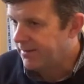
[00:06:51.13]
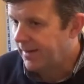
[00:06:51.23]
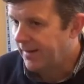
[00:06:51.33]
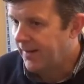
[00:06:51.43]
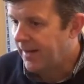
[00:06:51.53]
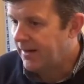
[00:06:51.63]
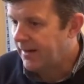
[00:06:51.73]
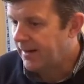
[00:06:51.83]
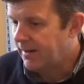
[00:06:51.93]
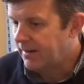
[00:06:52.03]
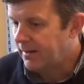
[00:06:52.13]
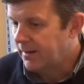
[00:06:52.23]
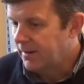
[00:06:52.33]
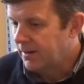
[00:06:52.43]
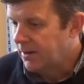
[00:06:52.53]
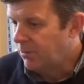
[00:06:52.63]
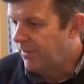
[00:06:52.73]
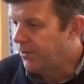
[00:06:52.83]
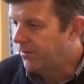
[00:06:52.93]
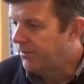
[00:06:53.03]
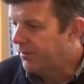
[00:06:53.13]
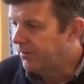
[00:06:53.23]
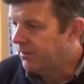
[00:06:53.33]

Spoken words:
And then we've done